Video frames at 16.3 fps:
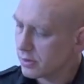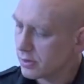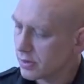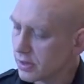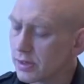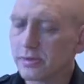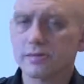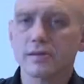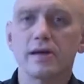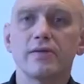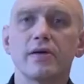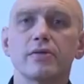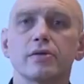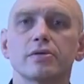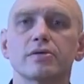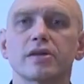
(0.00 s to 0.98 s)
kits, and
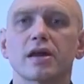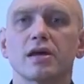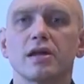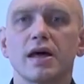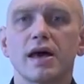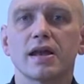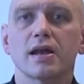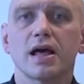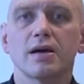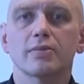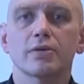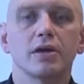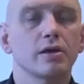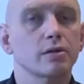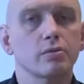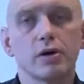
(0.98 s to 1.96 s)
then there's the Clan Lab
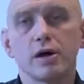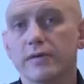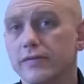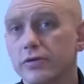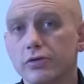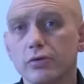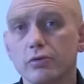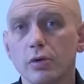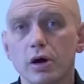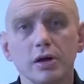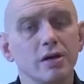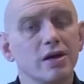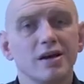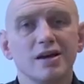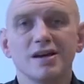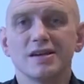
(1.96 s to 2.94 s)
kit as well. If you do one,
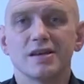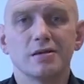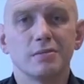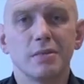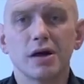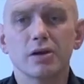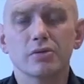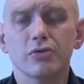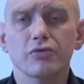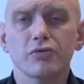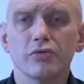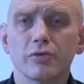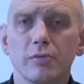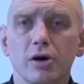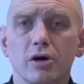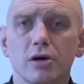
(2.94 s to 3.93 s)
you might as well do
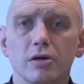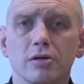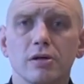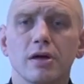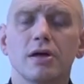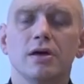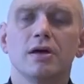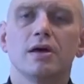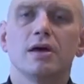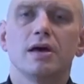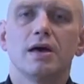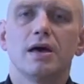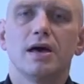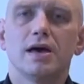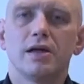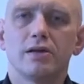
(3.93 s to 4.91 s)
them all,
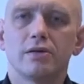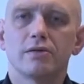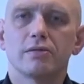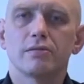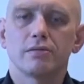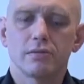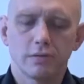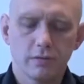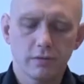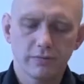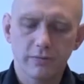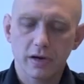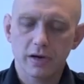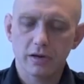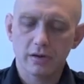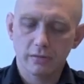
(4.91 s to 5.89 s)
and you've
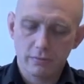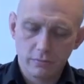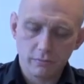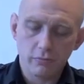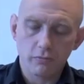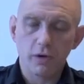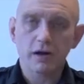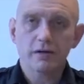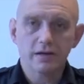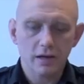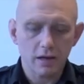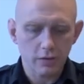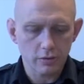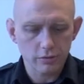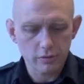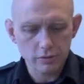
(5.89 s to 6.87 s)
got to write
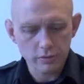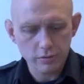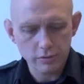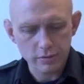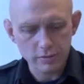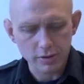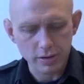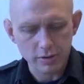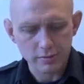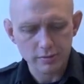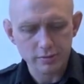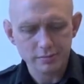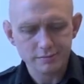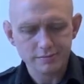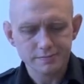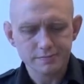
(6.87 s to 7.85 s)
down your results.
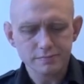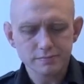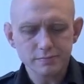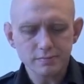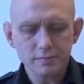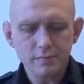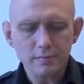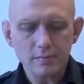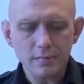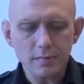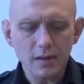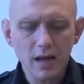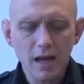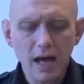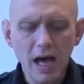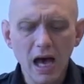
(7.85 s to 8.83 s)

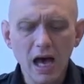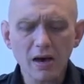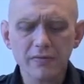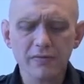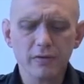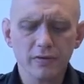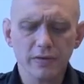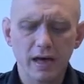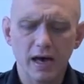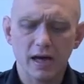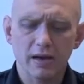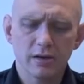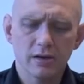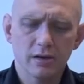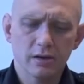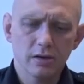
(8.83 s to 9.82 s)
After
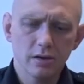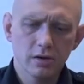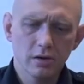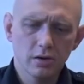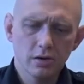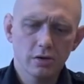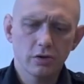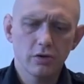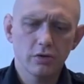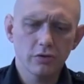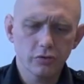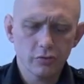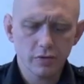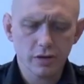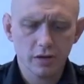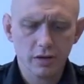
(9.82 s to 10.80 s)
that, you're
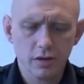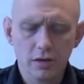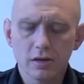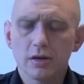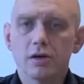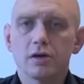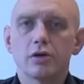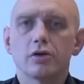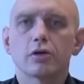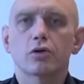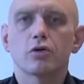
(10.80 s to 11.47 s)
doing your